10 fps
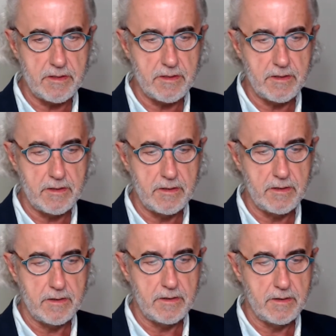
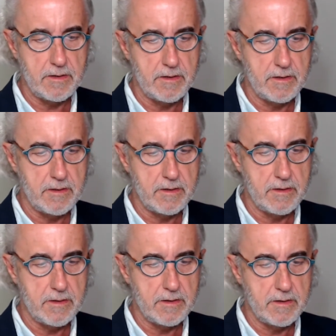
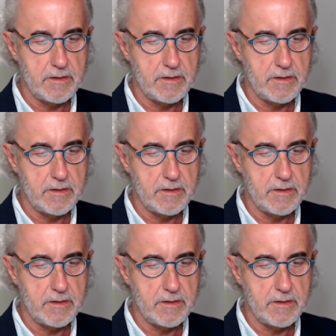No one is speaking in this clip.